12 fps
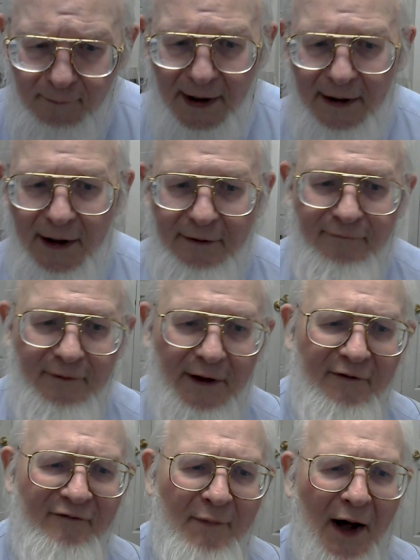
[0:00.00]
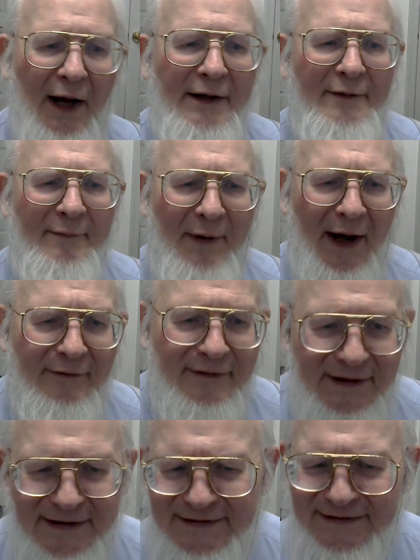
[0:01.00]
Mennonite friend of mine
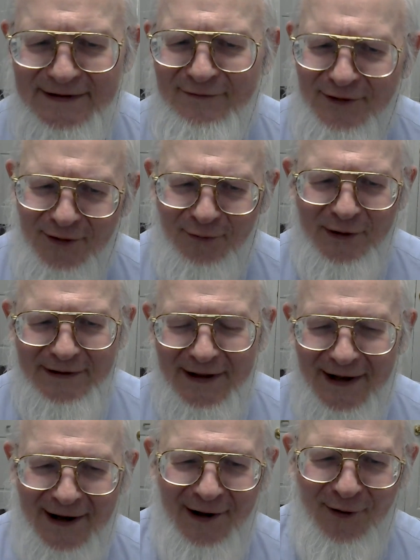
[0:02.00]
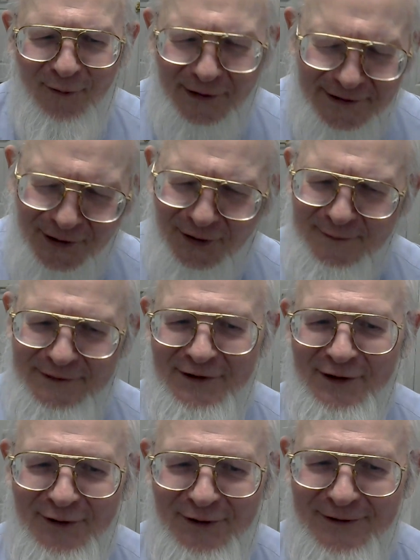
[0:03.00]
about this. Said, what terms do
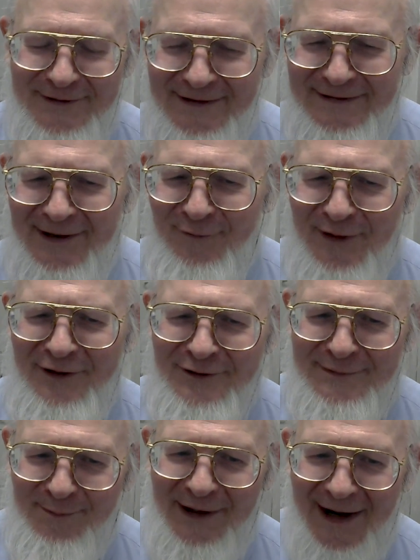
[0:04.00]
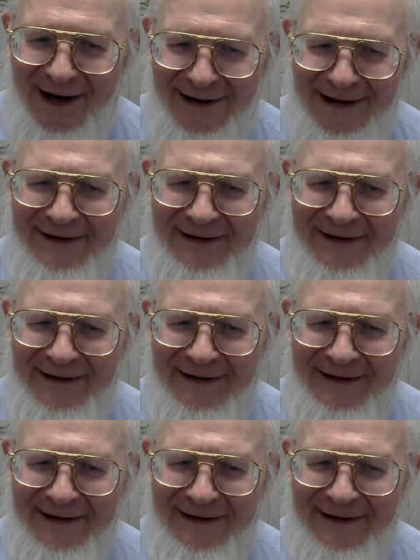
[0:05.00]
you use? He said, we use plain.